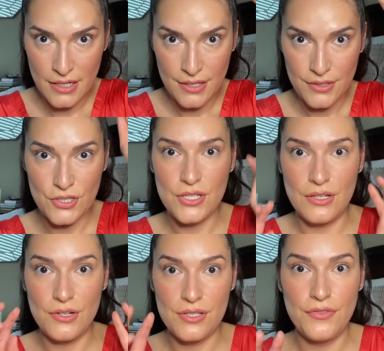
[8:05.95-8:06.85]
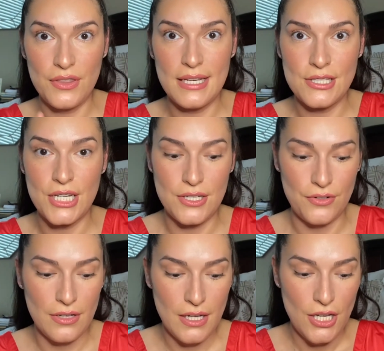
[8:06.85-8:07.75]
There's a few things you can do.
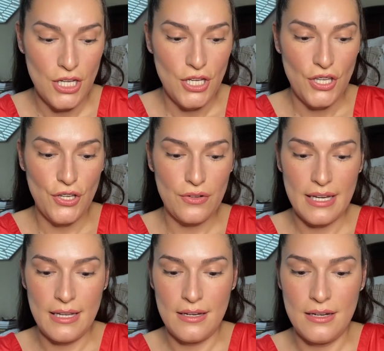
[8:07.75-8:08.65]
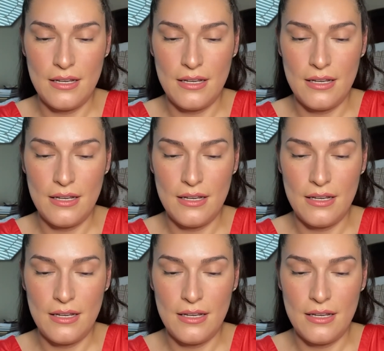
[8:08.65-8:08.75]
You can